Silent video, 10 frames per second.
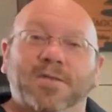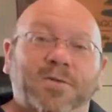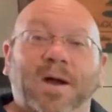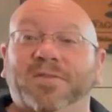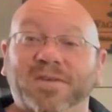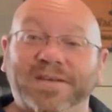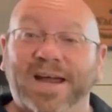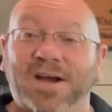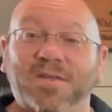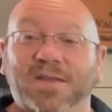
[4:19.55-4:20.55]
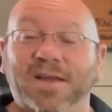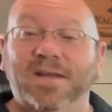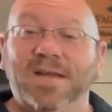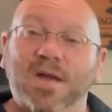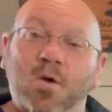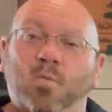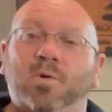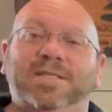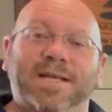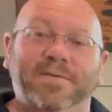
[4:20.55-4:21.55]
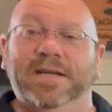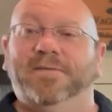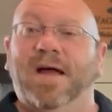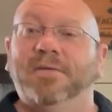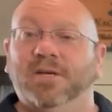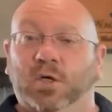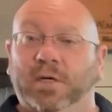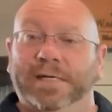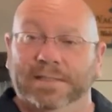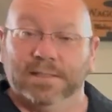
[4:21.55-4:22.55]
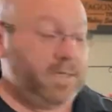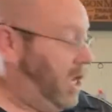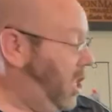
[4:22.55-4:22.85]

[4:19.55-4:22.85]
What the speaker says: throughout the entire thing was 75 degrees.